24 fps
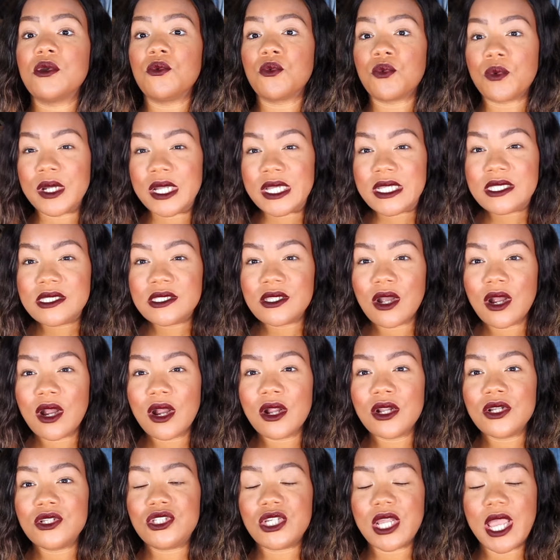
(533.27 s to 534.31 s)

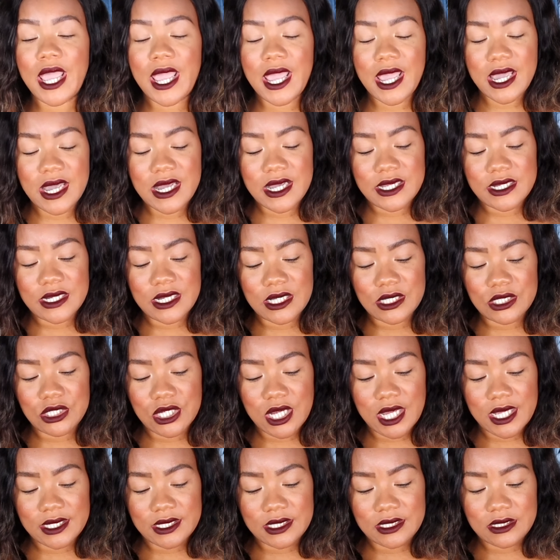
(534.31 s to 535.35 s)
research and
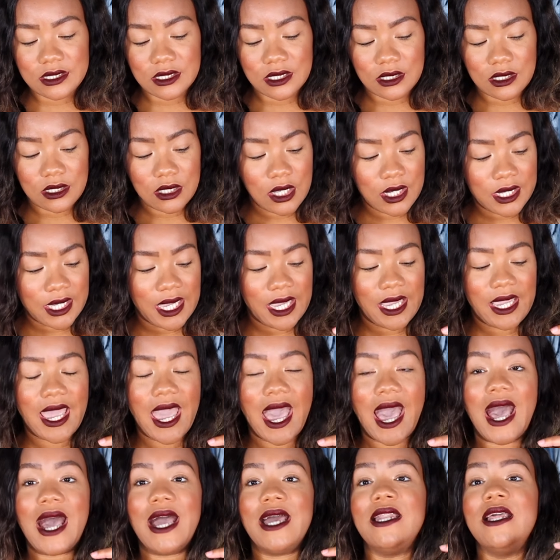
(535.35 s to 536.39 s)
just looking
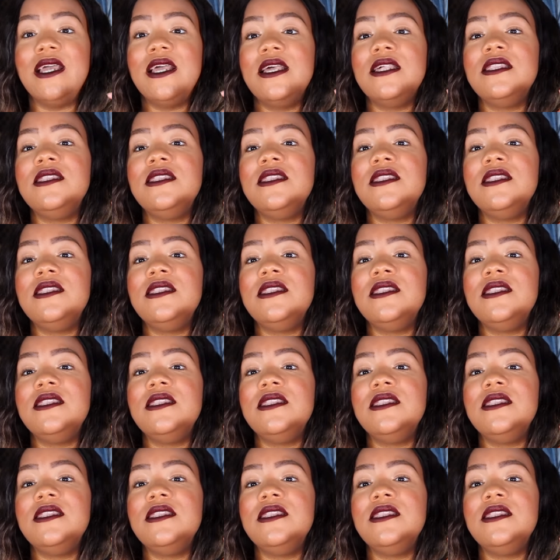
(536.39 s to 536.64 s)
at